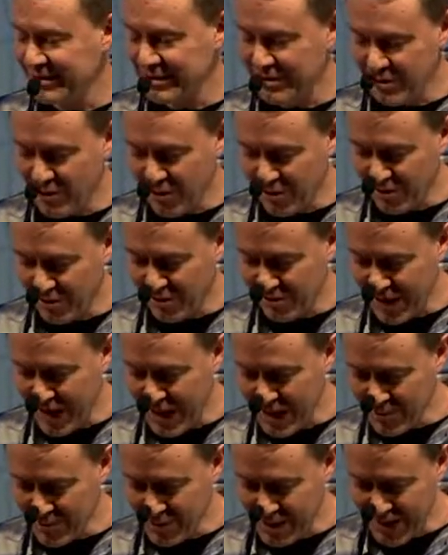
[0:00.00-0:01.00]
the God of
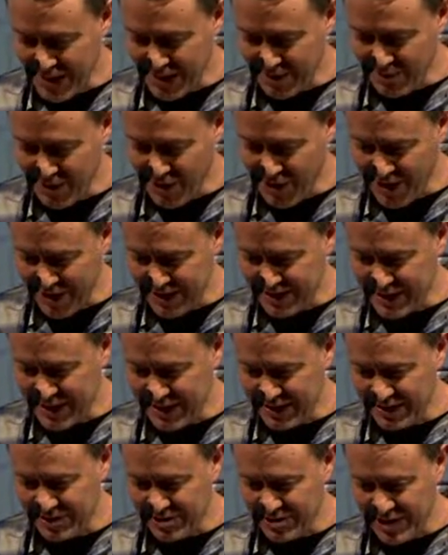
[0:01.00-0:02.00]
Abraham, Isaac,
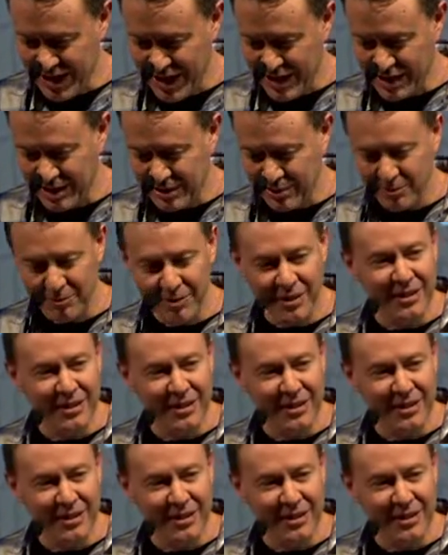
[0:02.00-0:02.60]
and Jacob.